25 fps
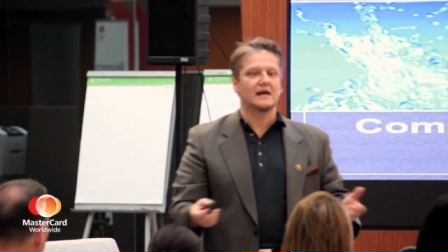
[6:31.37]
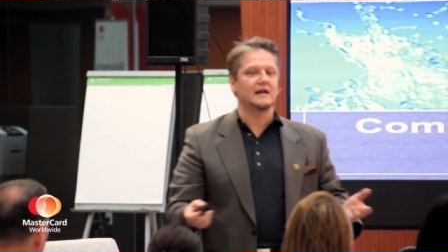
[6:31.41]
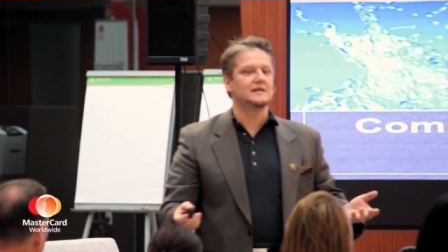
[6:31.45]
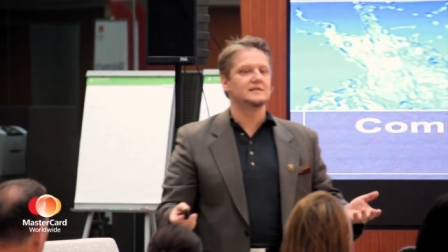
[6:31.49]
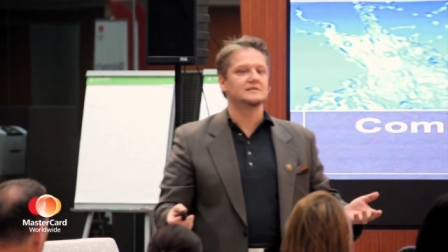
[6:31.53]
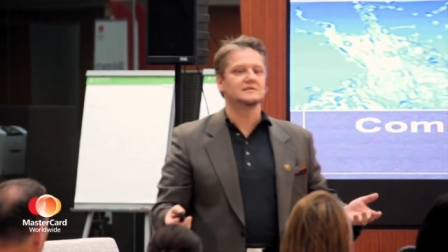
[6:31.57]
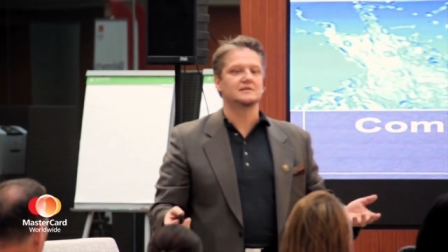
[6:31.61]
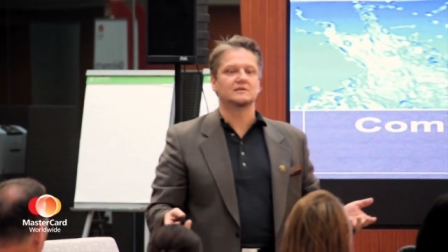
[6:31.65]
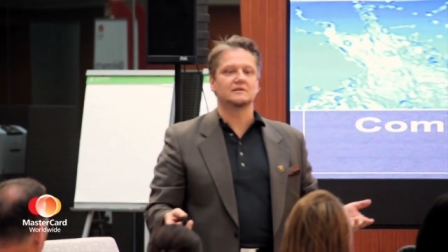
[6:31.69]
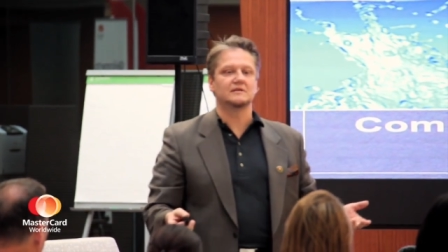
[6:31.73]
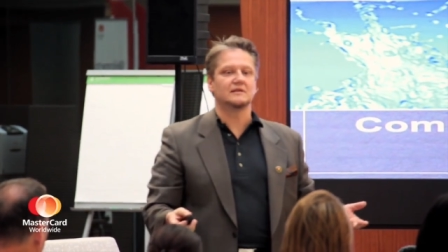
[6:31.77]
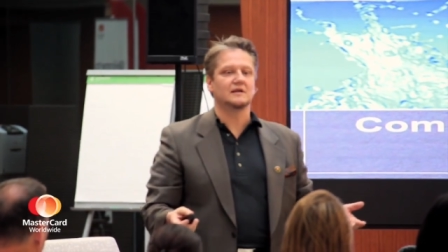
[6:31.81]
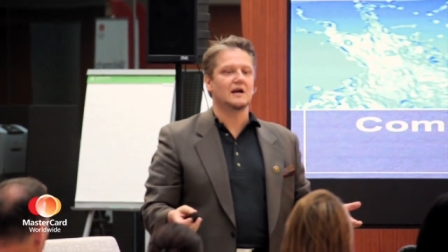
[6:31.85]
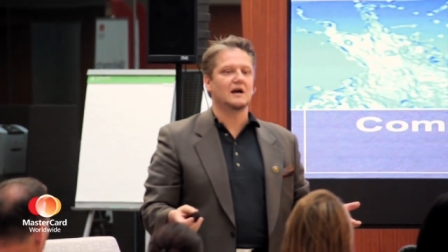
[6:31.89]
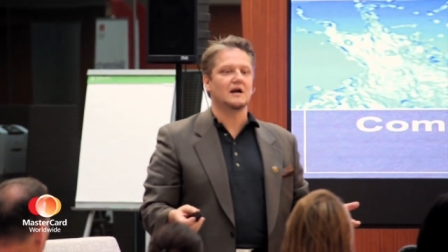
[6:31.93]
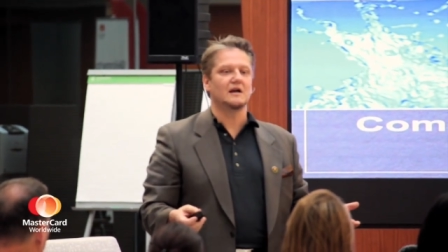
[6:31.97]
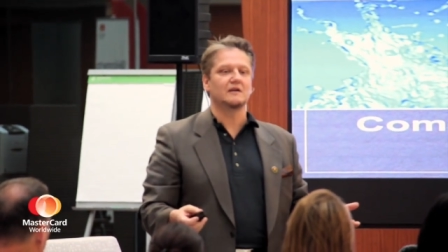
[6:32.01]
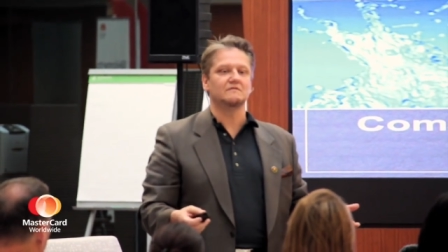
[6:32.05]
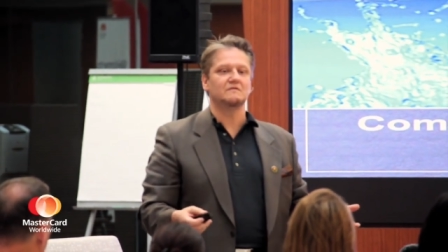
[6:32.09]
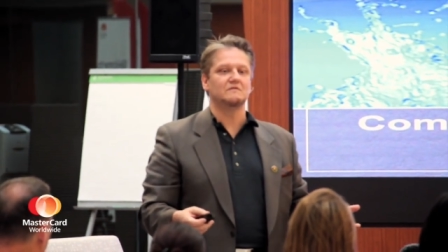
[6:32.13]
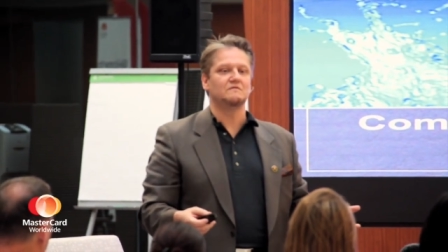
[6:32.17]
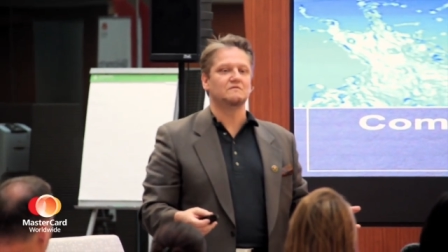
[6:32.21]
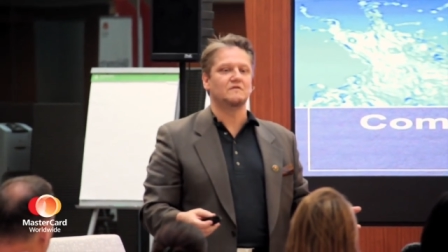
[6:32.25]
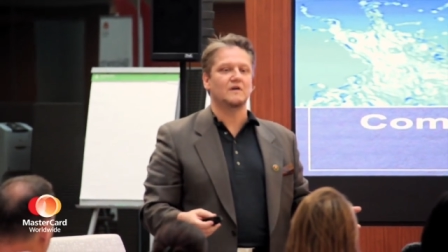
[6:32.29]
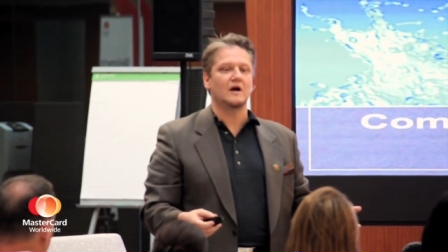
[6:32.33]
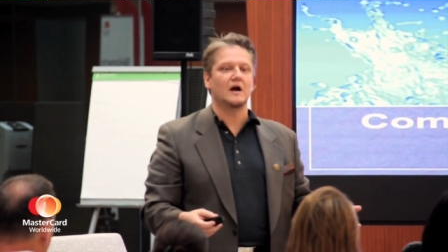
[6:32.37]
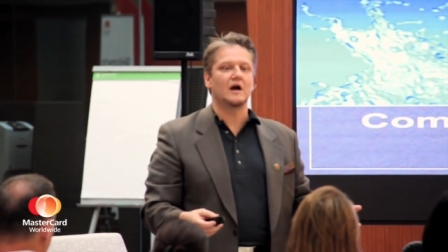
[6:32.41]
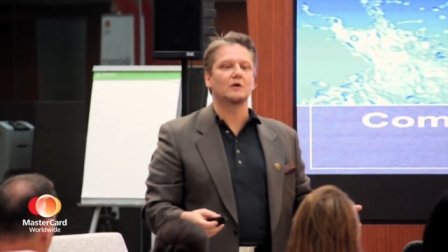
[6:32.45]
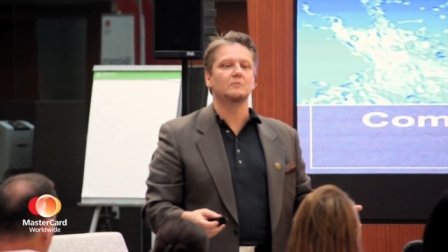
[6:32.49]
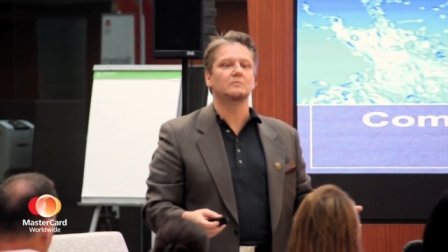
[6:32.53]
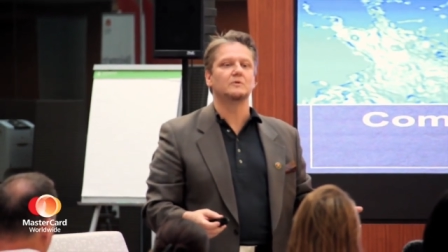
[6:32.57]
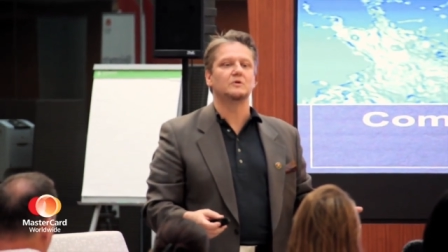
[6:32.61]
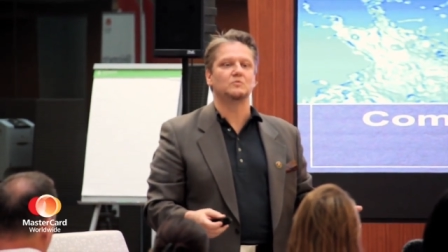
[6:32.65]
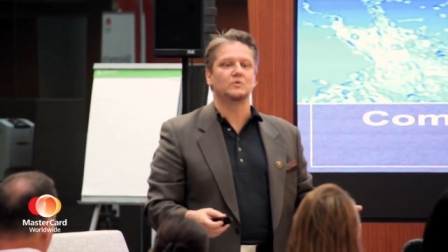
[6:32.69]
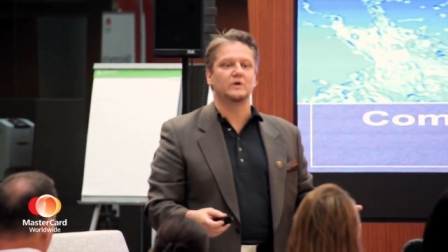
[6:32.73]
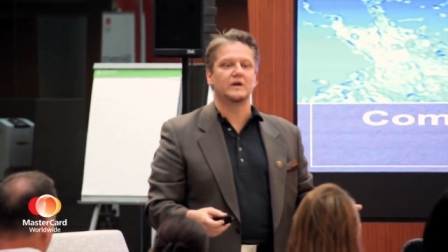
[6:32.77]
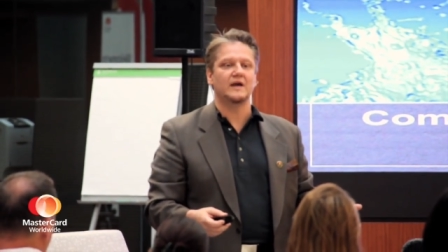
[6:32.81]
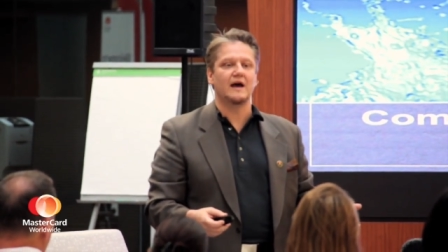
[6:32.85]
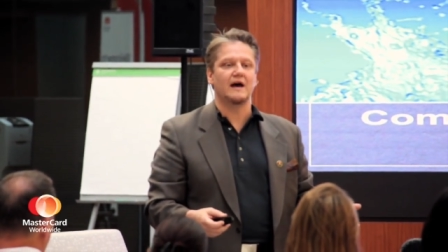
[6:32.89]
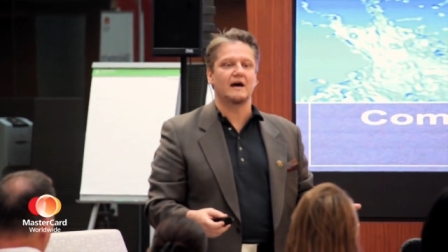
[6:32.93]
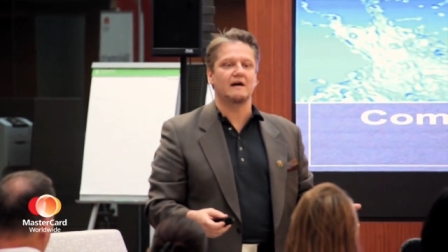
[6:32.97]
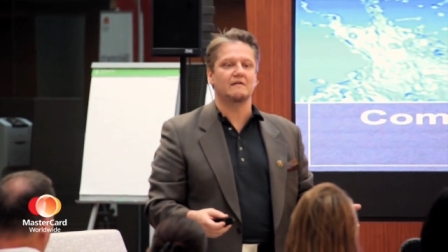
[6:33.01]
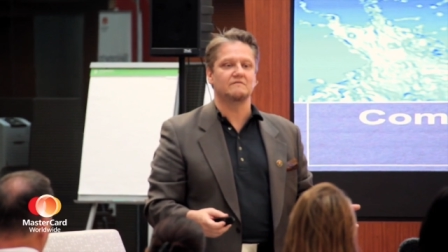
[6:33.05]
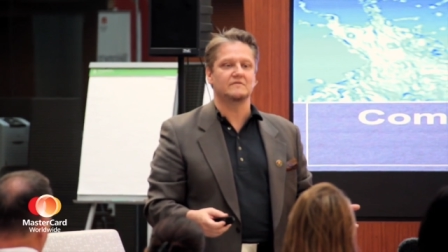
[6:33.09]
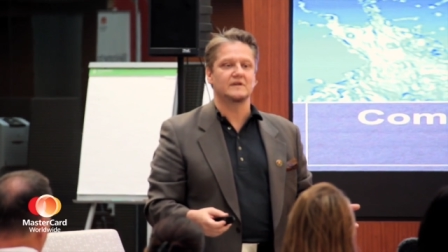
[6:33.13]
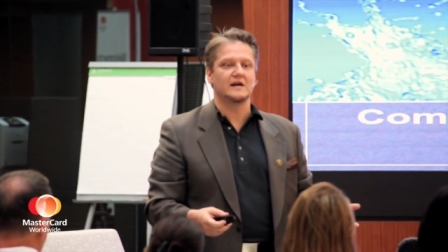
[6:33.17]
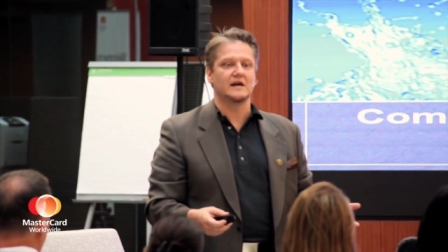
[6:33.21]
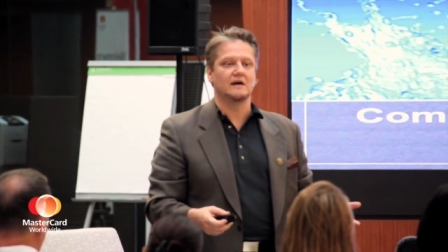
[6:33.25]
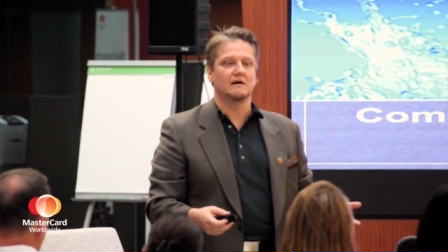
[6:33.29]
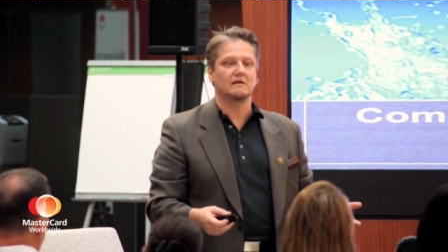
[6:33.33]
That isn't the kind of environment we
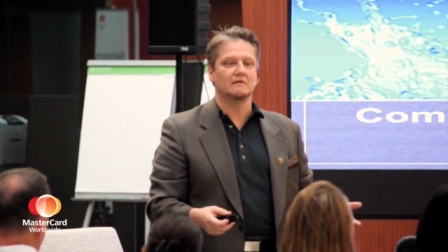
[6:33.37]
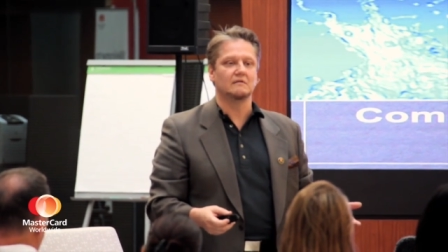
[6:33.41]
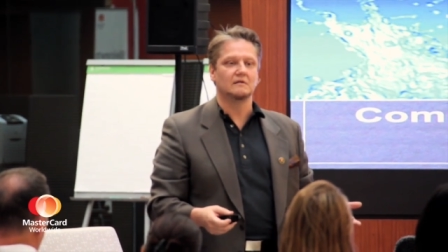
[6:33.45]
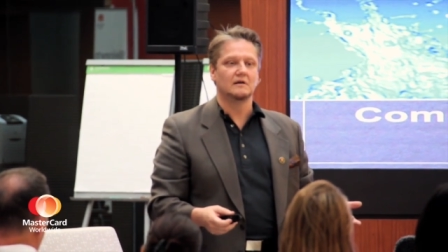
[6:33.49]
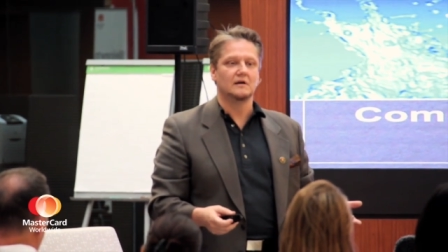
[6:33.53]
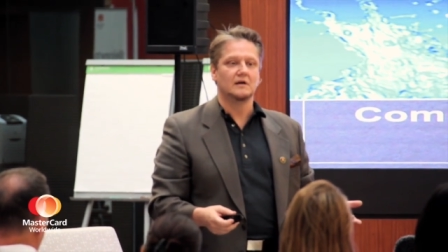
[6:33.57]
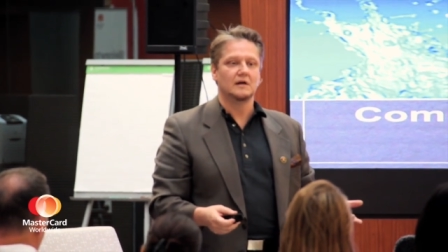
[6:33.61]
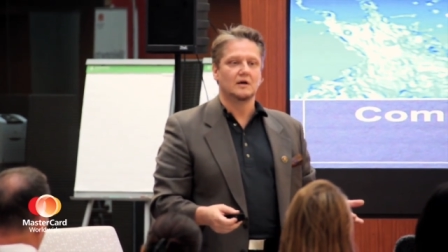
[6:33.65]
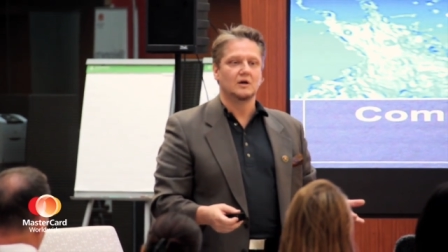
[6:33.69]
have now.